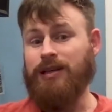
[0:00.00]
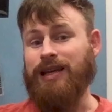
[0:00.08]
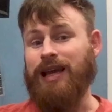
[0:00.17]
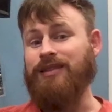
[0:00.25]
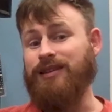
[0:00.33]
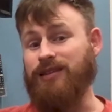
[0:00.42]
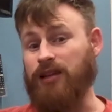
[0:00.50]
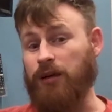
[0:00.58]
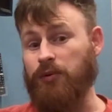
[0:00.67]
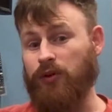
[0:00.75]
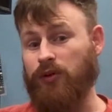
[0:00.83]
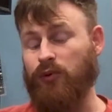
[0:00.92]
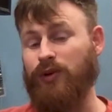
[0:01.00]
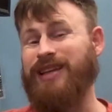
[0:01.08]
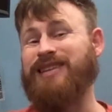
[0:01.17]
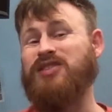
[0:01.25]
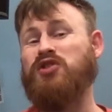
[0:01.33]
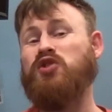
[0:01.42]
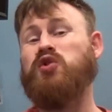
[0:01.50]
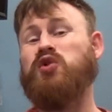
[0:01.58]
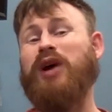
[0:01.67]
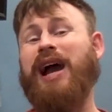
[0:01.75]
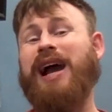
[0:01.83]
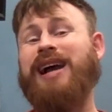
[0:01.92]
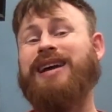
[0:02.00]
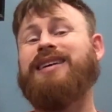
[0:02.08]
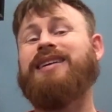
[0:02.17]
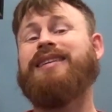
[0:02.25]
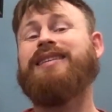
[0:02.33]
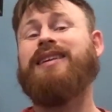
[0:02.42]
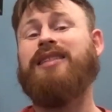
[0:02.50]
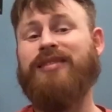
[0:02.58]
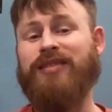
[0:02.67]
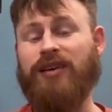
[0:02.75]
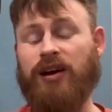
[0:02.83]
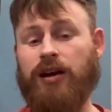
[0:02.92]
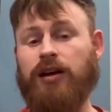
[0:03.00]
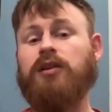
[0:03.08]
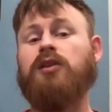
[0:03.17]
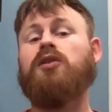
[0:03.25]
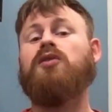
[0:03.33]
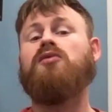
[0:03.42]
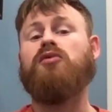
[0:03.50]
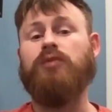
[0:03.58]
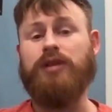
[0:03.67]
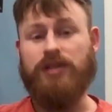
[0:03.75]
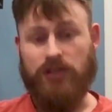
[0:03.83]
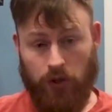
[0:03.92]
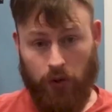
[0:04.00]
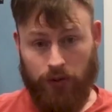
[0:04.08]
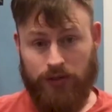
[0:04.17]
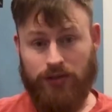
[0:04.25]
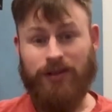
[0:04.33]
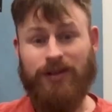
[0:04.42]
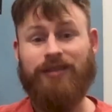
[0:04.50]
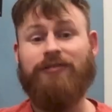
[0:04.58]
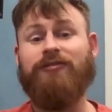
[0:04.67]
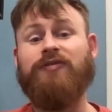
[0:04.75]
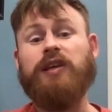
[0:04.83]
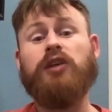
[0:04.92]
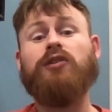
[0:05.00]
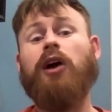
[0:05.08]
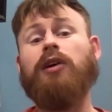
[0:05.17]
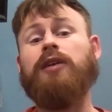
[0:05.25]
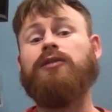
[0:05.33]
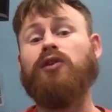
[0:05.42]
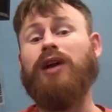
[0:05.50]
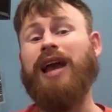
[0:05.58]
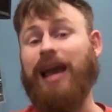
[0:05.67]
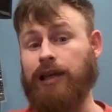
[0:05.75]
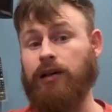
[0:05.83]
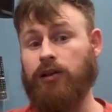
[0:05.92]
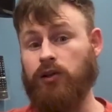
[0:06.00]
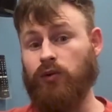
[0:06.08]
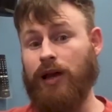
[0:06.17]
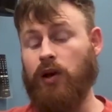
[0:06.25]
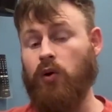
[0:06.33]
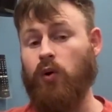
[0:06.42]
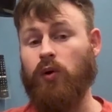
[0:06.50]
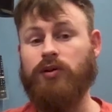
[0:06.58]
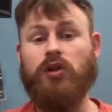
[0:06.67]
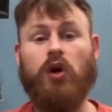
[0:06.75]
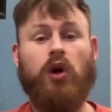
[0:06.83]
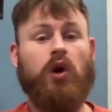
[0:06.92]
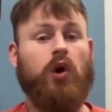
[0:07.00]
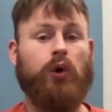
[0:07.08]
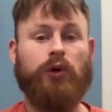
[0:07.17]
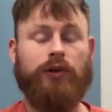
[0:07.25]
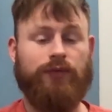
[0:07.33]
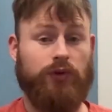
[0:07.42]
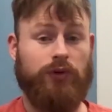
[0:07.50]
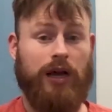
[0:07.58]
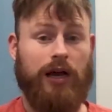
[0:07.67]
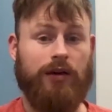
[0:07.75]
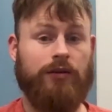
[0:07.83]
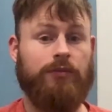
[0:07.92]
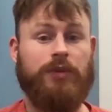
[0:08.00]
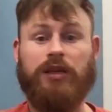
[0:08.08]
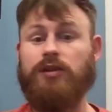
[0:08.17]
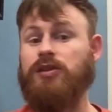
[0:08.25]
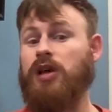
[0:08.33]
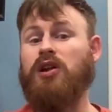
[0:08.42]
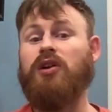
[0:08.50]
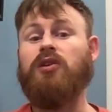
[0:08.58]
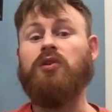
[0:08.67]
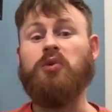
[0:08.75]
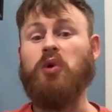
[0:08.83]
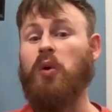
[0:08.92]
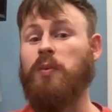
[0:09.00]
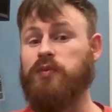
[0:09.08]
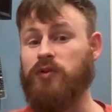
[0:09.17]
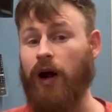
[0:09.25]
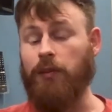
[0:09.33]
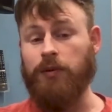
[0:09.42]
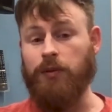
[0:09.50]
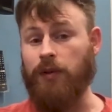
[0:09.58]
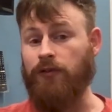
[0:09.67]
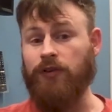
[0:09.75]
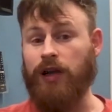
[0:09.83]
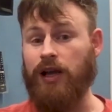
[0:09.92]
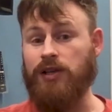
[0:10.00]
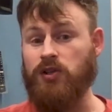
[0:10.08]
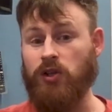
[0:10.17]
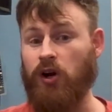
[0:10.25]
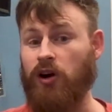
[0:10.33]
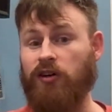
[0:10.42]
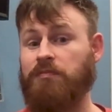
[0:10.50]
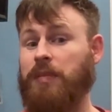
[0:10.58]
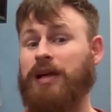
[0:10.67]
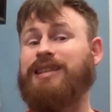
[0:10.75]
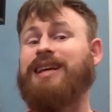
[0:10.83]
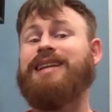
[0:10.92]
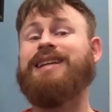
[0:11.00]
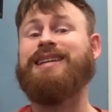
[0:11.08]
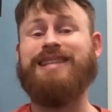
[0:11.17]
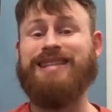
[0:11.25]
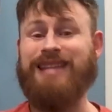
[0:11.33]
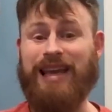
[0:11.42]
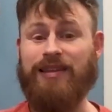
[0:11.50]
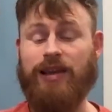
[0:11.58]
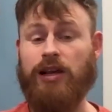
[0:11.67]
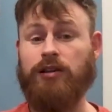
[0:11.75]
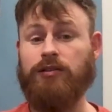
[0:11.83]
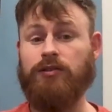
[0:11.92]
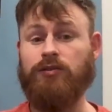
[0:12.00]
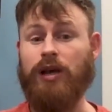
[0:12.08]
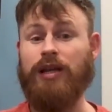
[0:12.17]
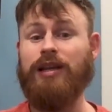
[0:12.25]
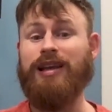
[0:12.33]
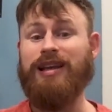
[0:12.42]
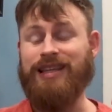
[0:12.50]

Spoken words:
And then number 3 is track the results. Figure out if you're heading on the right course or if you're not, because no problem ever got solved by letting it stay there, right?